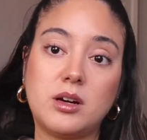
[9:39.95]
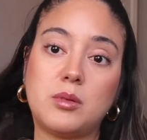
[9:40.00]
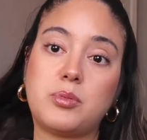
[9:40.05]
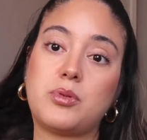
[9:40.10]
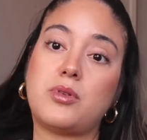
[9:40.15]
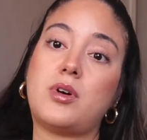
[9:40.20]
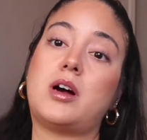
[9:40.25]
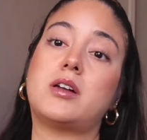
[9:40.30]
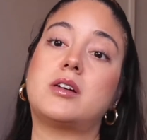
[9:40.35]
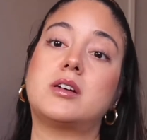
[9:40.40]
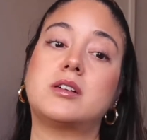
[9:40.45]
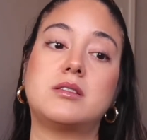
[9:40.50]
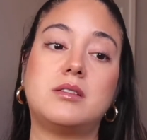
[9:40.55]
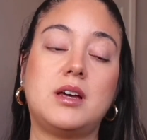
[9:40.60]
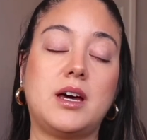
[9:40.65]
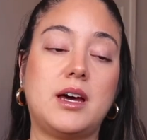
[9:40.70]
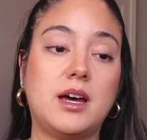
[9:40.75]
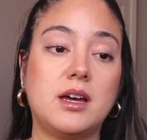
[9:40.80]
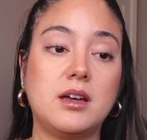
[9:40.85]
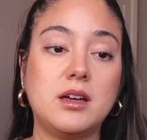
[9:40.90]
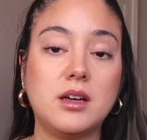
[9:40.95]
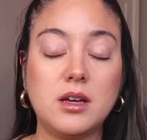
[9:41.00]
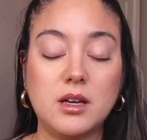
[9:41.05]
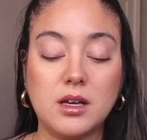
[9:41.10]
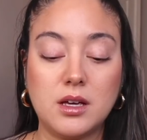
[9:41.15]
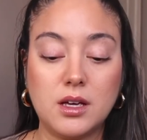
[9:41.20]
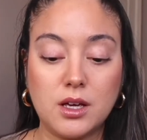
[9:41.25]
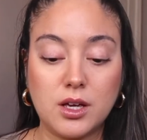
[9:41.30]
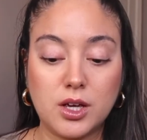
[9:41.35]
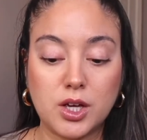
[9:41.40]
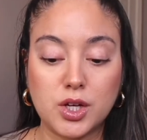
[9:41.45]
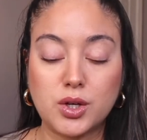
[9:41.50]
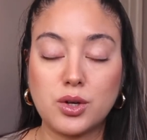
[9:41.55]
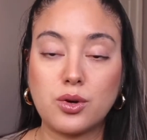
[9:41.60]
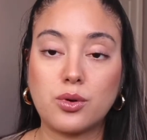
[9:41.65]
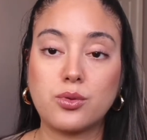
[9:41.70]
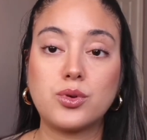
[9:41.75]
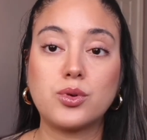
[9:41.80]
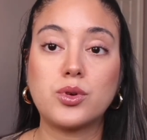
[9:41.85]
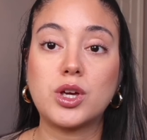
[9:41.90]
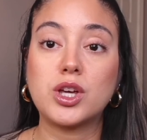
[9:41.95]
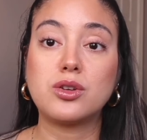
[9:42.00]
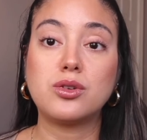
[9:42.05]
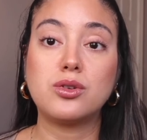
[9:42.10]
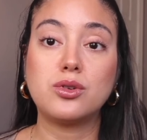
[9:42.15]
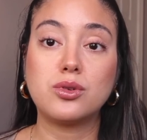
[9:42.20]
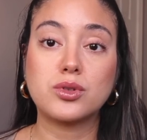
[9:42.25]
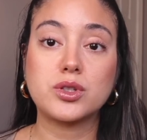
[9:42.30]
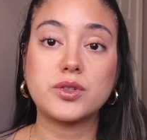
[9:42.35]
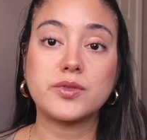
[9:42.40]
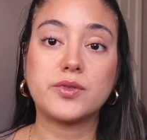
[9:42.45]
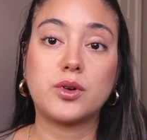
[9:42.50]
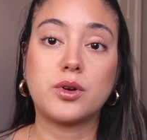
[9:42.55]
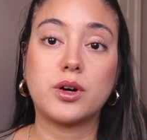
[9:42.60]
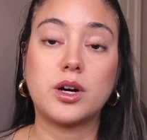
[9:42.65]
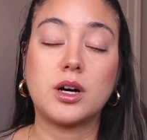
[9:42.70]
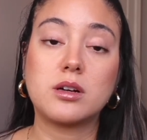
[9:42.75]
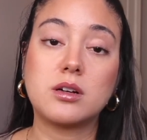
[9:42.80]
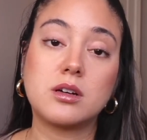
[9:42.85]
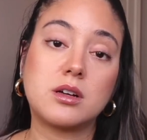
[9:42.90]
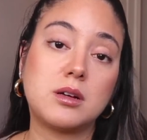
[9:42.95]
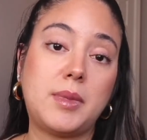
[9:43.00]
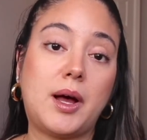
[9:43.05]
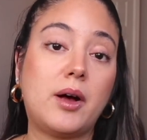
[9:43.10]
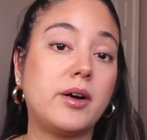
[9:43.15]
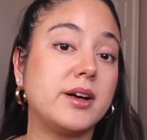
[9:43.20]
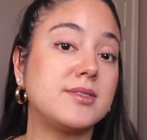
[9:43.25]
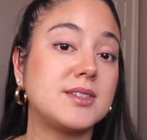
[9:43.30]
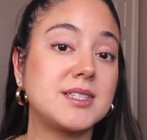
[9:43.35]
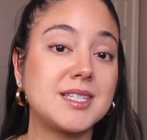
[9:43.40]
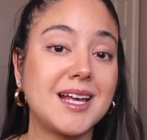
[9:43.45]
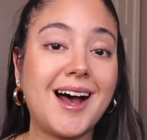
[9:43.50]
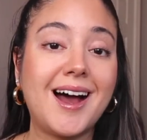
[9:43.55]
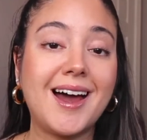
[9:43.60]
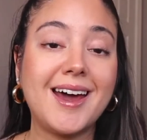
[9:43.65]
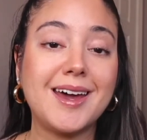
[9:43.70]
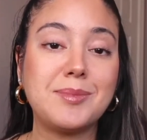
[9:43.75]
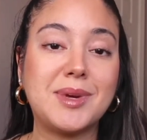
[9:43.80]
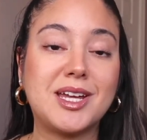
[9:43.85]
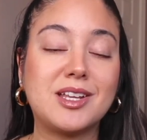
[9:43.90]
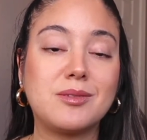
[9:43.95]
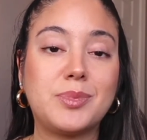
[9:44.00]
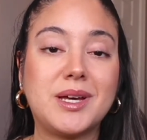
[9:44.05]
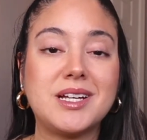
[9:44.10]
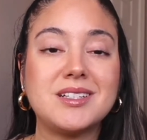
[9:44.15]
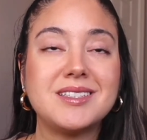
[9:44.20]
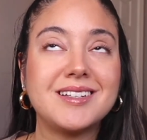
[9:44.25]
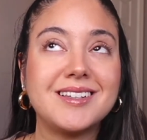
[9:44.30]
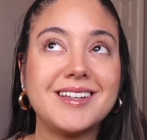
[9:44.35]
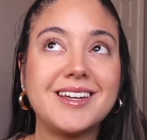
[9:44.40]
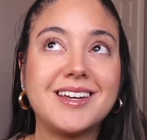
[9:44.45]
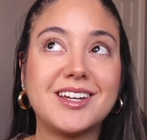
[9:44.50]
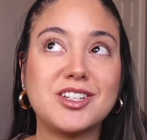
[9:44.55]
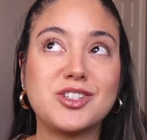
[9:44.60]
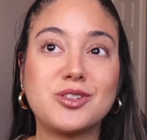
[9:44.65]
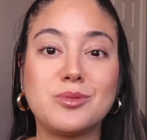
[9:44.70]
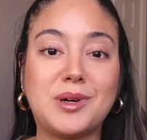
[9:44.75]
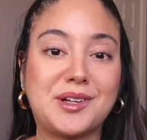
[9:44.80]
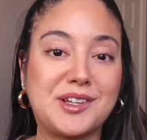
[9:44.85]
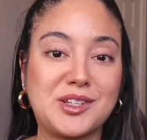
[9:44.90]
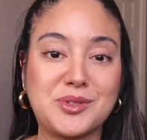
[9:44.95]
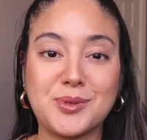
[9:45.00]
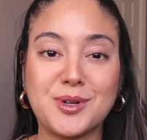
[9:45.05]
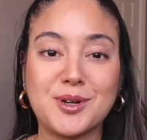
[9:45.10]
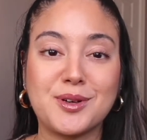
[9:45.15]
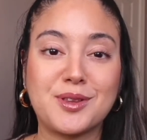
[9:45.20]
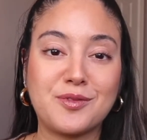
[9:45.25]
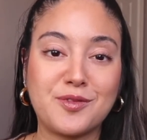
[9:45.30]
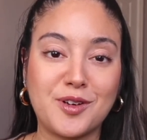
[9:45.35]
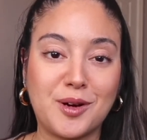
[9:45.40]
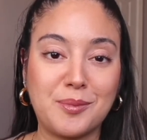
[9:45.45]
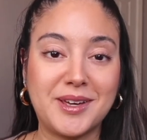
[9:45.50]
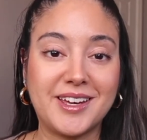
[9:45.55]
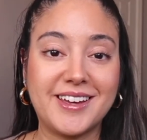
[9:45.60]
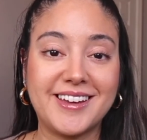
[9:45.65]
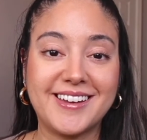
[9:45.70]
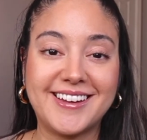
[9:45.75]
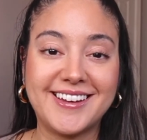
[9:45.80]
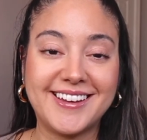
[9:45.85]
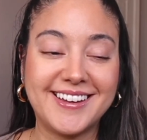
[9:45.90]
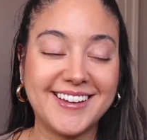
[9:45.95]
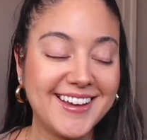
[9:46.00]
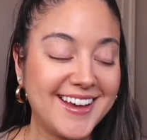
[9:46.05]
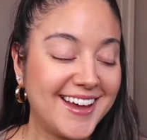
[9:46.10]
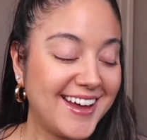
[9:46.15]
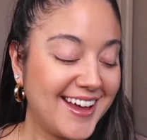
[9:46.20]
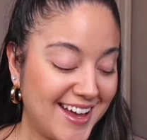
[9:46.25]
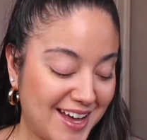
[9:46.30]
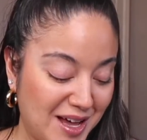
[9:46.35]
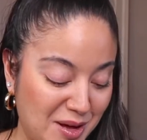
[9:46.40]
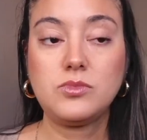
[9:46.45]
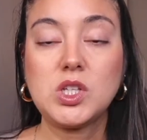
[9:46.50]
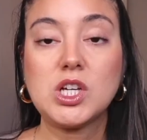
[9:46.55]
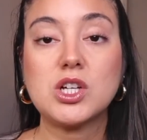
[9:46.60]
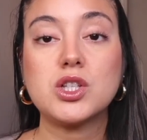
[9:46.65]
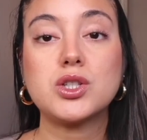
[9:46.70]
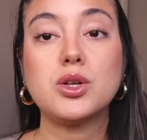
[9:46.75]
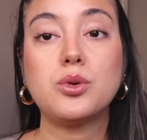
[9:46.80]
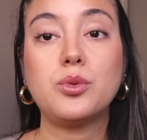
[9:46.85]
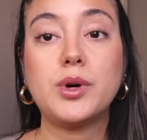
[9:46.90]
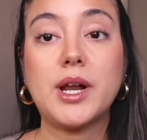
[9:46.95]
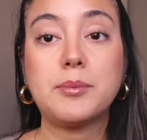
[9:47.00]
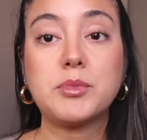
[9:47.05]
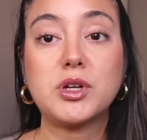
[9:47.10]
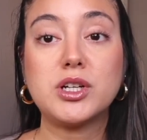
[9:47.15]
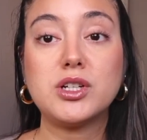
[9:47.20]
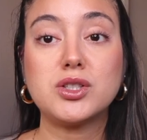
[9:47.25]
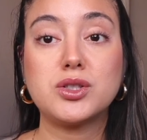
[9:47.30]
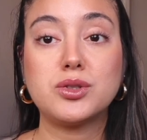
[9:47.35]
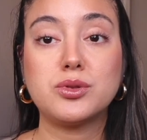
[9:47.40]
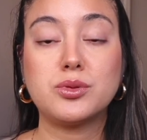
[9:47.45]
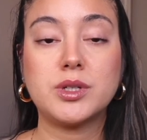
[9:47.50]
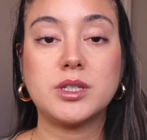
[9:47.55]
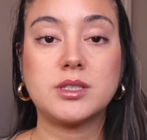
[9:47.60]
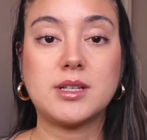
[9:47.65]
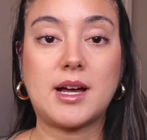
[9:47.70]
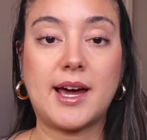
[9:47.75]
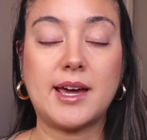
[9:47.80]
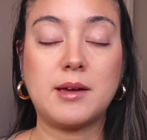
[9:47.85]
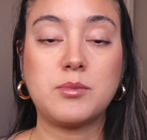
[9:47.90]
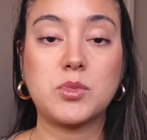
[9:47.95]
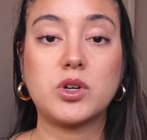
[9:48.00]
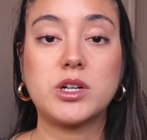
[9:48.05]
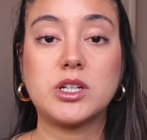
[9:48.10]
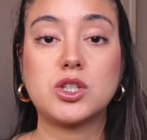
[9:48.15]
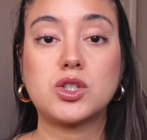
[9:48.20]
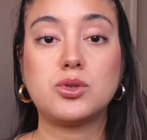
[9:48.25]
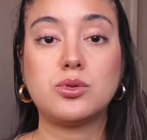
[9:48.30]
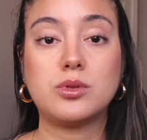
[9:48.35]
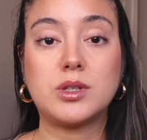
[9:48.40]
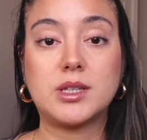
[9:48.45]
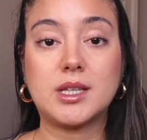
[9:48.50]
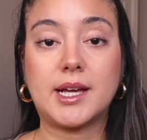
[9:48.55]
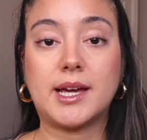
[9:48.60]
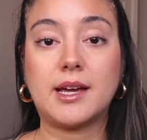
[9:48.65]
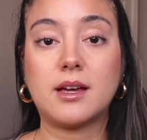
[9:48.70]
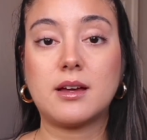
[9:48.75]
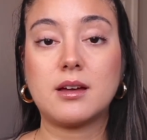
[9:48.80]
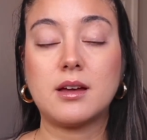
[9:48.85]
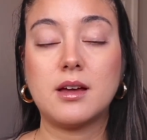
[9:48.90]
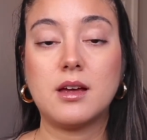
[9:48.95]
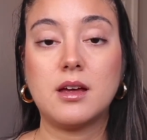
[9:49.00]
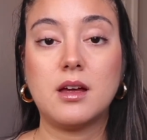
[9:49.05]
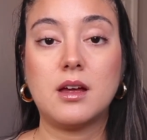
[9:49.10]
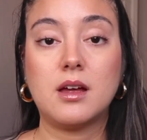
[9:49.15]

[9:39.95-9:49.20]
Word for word: product that, you know, you can use for a good amount of time and basically get your money's worth from it. So what I'm going to do is I am going to link